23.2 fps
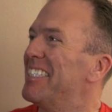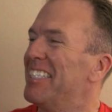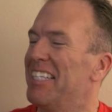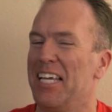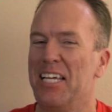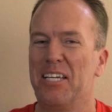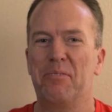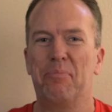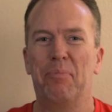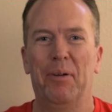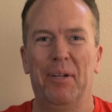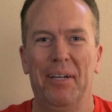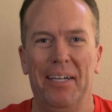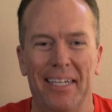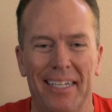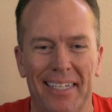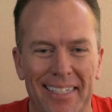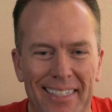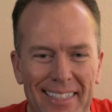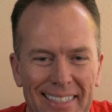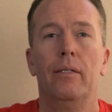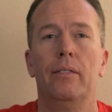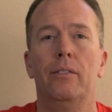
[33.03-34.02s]
Thanks, buddy.
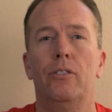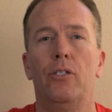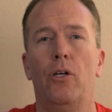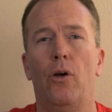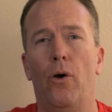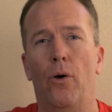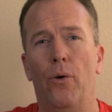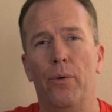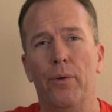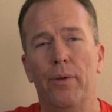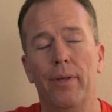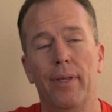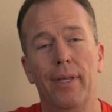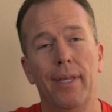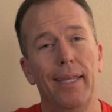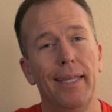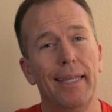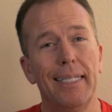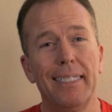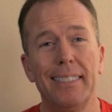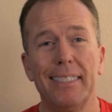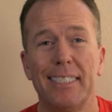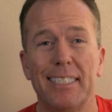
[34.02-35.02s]
So,
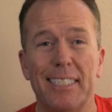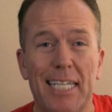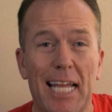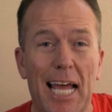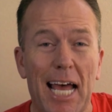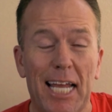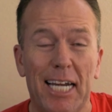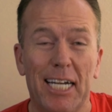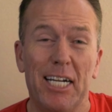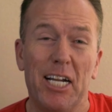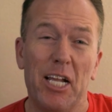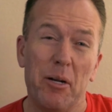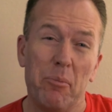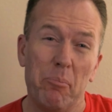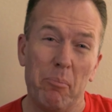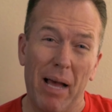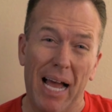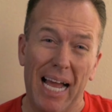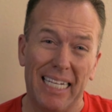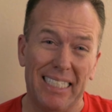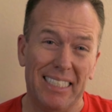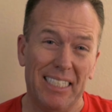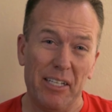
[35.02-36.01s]
this is not an
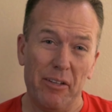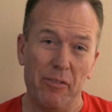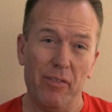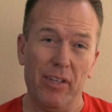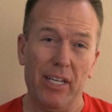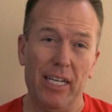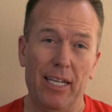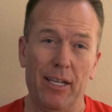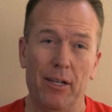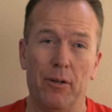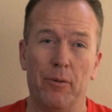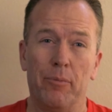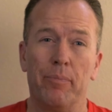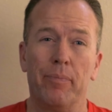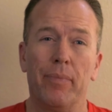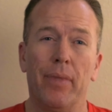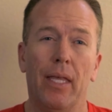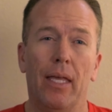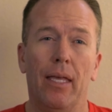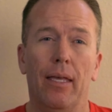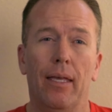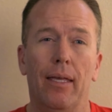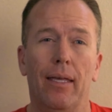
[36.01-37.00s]
unboxing video.
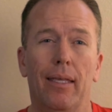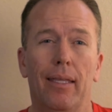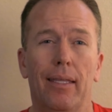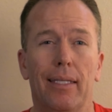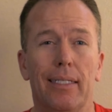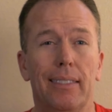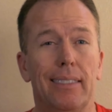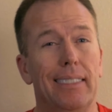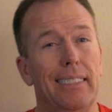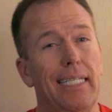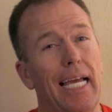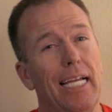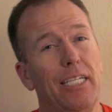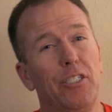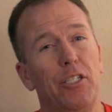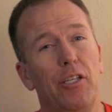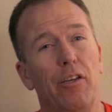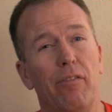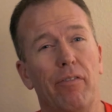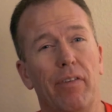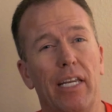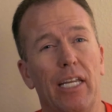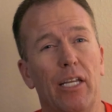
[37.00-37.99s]
This is
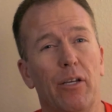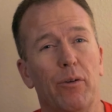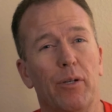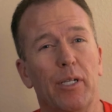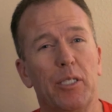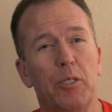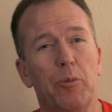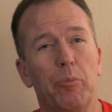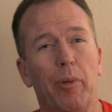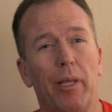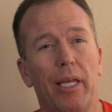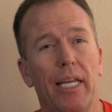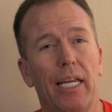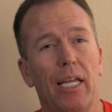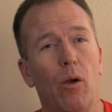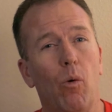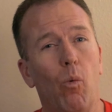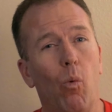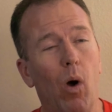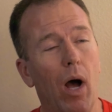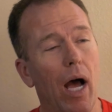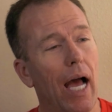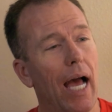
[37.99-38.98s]
actually a video
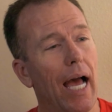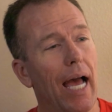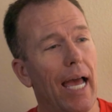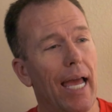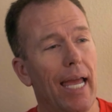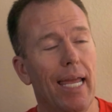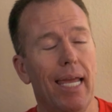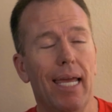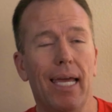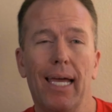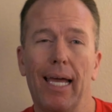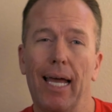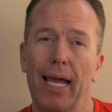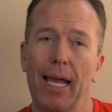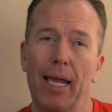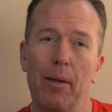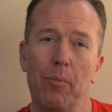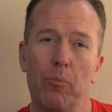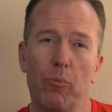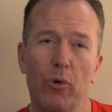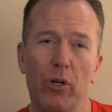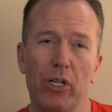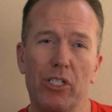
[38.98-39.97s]
explaining why I
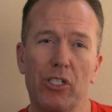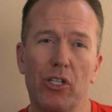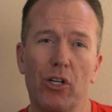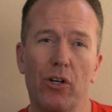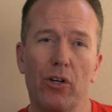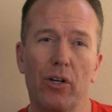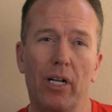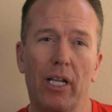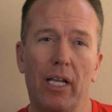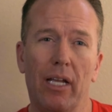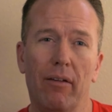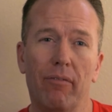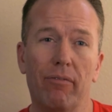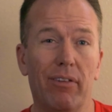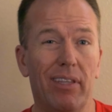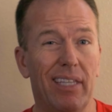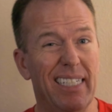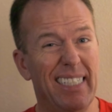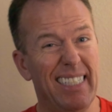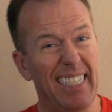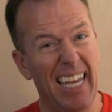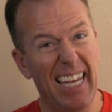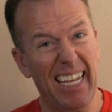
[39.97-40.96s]
am returning for
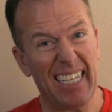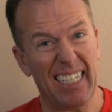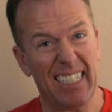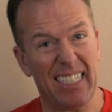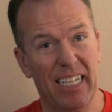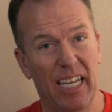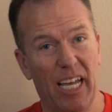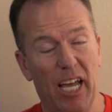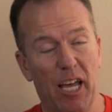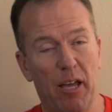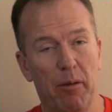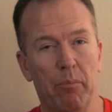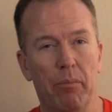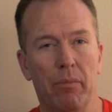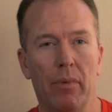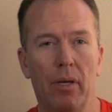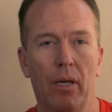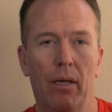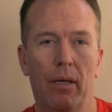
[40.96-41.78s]
the second time